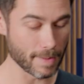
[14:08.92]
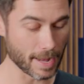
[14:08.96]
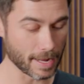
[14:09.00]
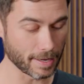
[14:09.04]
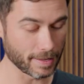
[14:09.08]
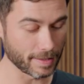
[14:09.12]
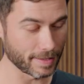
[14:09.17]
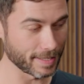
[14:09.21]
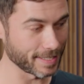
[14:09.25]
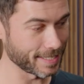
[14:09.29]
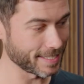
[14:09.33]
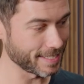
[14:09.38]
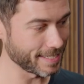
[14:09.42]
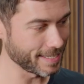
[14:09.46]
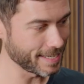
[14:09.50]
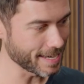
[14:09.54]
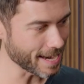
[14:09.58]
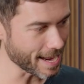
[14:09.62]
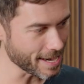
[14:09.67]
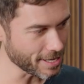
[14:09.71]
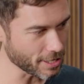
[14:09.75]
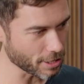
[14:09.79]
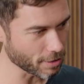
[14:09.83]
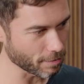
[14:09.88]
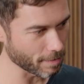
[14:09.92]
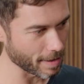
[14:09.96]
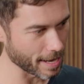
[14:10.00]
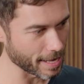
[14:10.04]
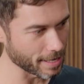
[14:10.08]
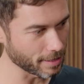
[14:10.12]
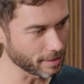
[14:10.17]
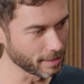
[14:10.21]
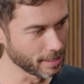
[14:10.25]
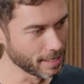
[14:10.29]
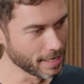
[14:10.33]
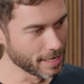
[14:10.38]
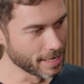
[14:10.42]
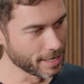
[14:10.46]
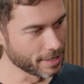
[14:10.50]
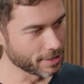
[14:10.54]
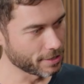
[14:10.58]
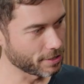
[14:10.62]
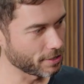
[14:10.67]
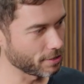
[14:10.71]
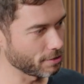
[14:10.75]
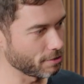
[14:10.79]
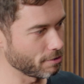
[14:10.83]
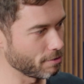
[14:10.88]
mount this NATO rail
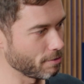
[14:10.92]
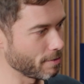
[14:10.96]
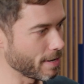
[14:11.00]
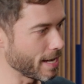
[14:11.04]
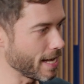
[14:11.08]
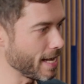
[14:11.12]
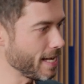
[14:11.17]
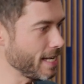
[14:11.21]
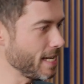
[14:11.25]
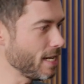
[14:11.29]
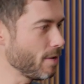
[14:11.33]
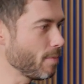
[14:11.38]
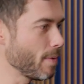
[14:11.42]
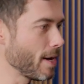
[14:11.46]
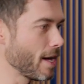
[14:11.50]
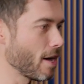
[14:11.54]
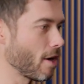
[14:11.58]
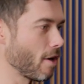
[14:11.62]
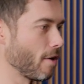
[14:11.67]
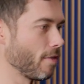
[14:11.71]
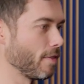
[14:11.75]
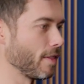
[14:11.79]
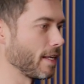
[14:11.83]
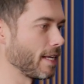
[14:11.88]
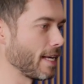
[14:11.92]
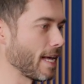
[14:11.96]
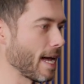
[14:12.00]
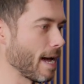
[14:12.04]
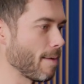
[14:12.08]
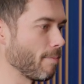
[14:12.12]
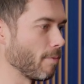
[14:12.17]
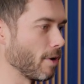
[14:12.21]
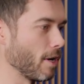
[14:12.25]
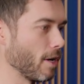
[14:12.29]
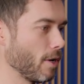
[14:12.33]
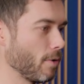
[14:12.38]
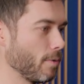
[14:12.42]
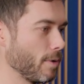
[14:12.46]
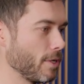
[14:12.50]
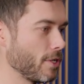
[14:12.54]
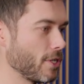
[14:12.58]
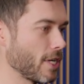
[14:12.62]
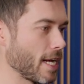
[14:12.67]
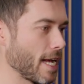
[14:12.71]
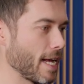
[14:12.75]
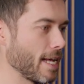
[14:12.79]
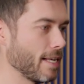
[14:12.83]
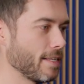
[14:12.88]
to anywhere on the camera
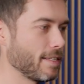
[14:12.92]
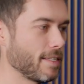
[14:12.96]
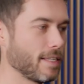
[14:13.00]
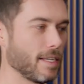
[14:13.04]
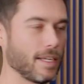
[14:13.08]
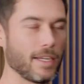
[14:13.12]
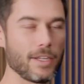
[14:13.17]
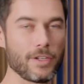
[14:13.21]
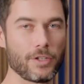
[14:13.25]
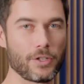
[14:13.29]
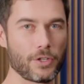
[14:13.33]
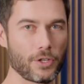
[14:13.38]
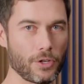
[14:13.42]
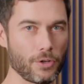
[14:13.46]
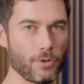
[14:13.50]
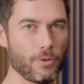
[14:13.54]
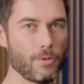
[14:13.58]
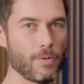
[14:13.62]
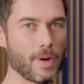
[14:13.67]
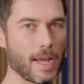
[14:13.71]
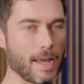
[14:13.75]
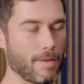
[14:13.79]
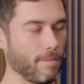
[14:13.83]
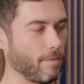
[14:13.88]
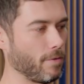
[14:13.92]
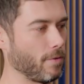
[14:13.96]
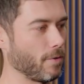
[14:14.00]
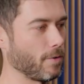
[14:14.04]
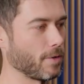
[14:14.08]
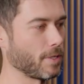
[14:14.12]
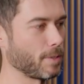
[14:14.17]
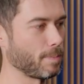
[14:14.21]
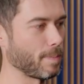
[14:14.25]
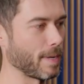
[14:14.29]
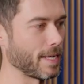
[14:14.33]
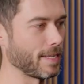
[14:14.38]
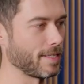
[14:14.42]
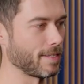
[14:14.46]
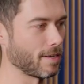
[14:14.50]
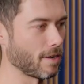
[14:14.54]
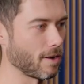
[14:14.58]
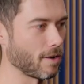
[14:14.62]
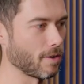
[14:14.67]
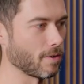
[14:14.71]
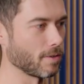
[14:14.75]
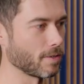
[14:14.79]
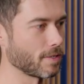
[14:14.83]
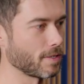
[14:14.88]
which has two M4 spaced
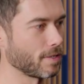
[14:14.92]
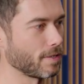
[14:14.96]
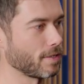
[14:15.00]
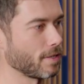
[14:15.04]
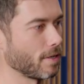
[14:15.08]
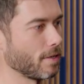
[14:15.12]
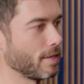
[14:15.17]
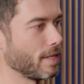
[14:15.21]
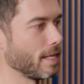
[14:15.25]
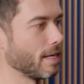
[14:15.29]
holes. So